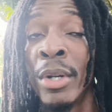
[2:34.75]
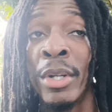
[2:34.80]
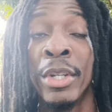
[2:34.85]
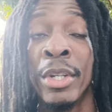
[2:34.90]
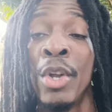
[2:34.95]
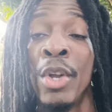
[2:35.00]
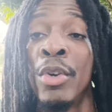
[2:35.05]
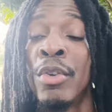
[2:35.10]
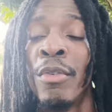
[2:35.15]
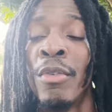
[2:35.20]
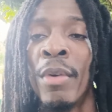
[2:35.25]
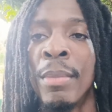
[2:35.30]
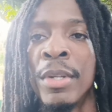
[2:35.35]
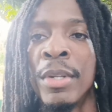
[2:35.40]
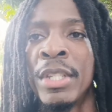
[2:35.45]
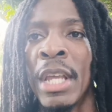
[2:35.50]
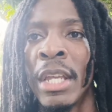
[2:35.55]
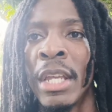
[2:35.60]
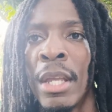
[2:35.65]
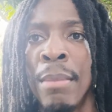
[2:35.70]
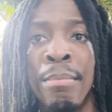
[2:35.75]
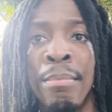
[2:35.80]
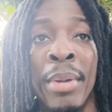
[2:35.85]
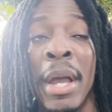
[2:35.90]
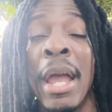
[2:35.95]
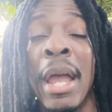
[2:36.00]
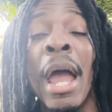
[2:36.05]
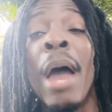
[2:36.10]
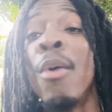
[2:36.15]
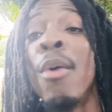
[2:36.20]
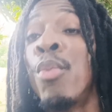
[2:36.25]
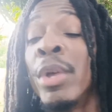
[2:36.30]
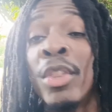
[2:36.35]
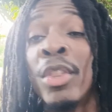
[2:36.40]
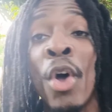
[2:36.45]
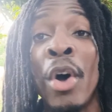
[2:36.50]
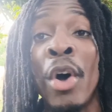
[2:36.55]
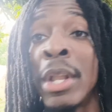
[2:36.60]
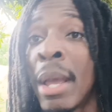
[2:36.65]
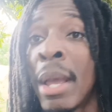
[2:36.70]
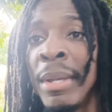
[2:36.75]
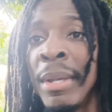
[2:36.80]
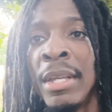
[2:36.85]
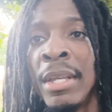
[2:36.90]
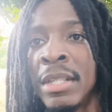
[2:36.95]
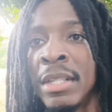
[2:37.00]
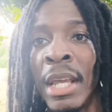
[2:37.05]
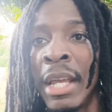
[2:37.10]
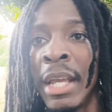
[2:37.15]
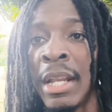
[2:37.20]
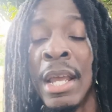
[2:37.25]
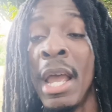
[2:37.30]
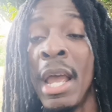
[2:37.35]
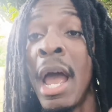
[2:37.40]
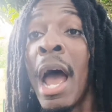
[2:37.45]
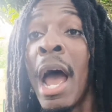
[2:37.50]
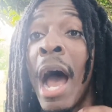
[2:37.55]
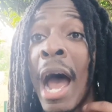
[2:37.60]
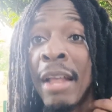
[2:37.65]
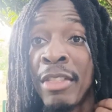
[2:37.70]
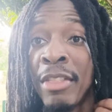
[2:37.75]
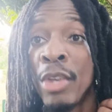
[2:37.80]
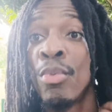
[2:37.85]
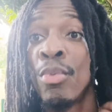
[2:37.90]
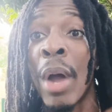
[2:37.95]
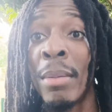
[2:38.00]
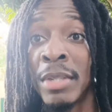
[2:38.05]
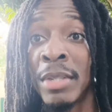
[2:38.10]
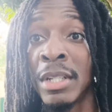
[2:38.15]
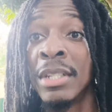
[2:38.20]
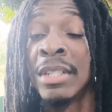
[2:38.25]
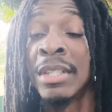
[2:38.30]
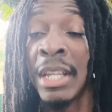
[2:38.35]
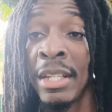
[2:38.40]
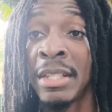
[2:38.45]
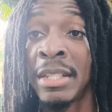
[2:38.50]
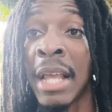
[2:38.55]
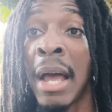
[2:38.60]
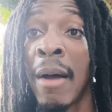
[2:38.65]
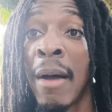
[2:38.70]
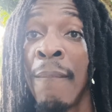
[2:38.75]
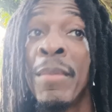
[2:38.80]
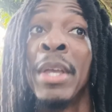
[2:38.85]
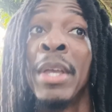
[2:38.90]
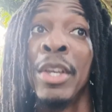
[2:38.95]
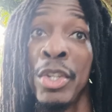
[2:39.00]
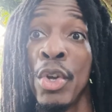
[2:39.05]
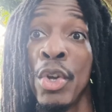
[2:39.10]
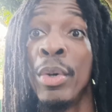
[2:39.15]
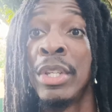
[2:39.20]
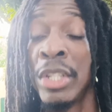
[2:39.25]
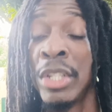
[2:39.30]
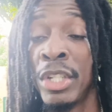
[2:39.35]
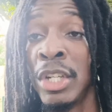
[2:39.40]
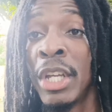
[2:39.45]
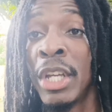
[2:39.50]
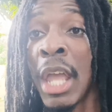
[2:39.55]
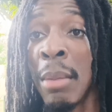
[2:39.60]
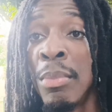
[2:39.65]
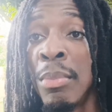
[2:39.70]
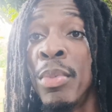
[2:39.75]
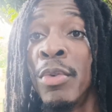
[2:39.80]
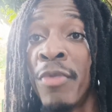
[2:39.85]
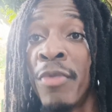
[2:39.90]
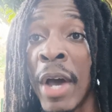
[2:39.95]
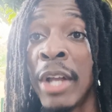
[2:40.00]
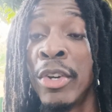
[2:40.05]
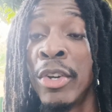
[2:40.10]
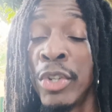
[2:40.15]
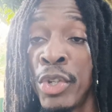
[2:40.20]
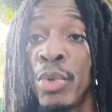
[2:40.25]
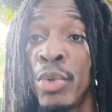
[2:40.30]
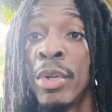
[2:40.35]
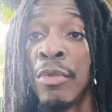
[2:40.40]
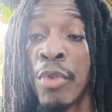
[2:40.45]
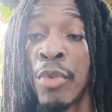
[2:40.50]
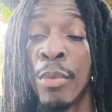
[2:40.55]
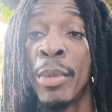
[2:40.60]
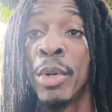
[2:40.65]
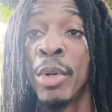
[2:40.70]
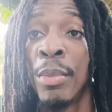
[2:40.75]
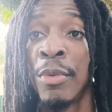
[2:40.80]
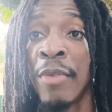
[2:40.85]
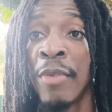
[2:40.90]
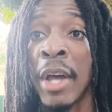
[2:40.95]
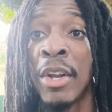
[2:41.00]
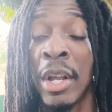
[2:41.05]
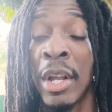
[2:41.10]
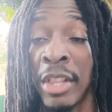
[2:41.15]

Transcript: You know, November second. But with all that being said, I think Robson Conceicao, you know, he's a good, capable fighter too, and a formidable fighter.